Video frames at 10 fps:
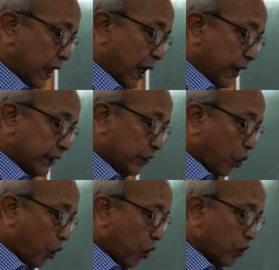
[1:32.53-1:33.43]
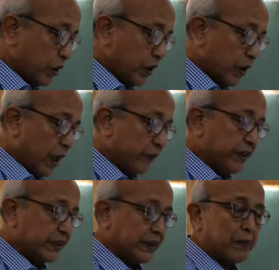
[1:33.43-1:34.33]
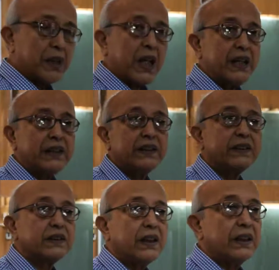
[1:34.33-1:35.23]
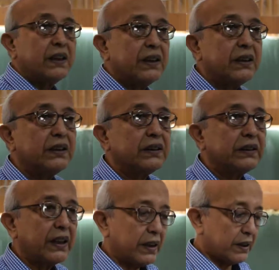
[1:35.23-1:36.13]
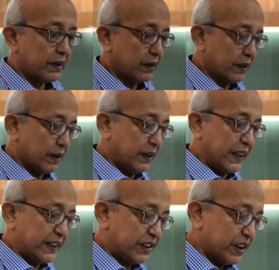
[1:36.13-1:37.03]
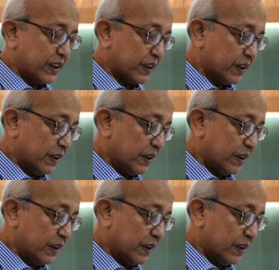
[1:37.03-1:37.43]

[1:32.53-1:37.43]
I thought I will summarize the lecture,